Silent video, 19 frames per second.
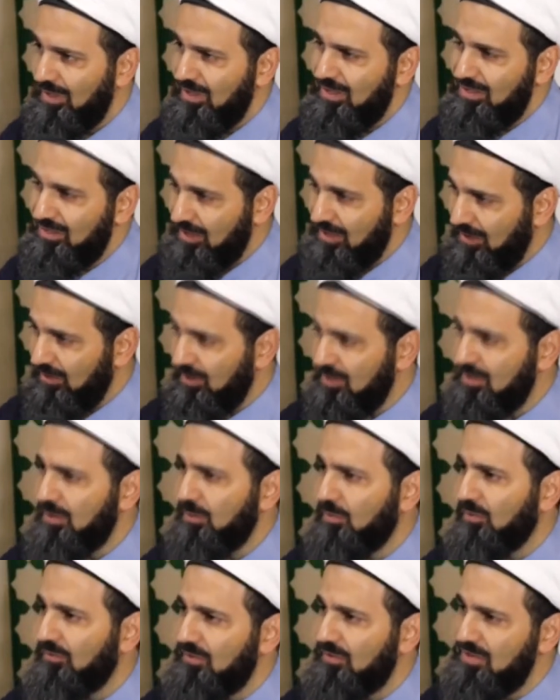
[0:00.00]
He's addressing
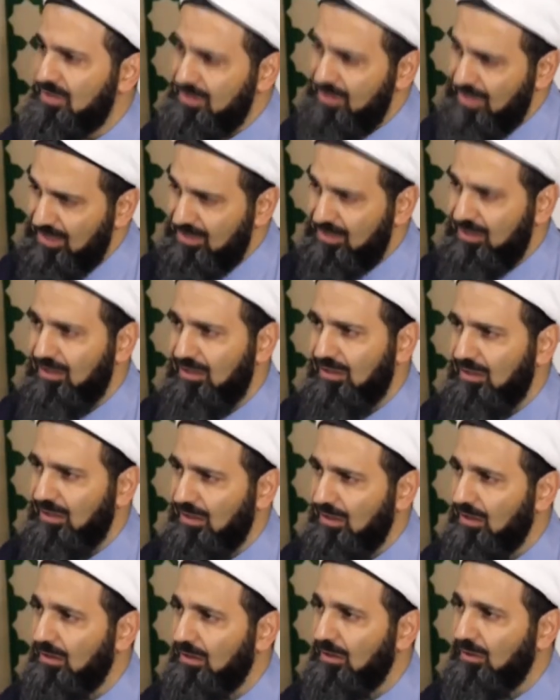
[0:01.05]
Prophet, he says, Ya Sayyid
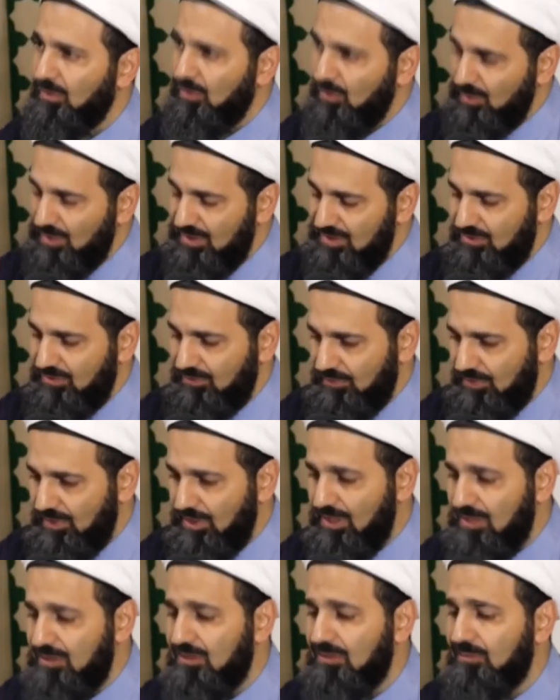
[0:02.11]
al-Khalq, O Master of
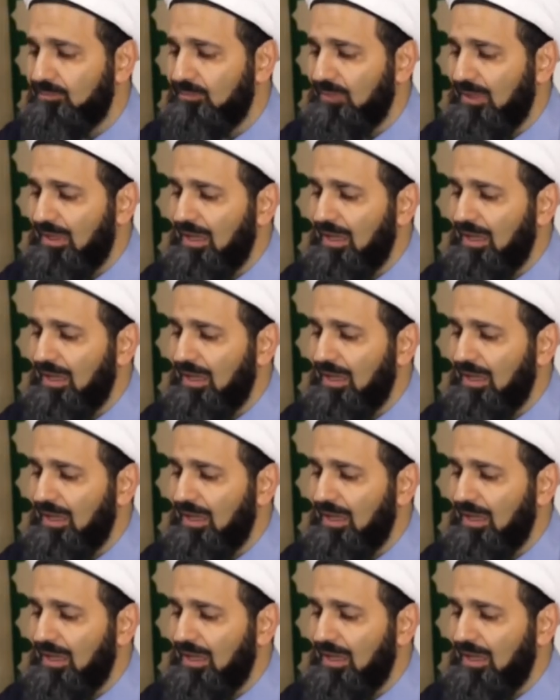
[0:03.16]
Creation,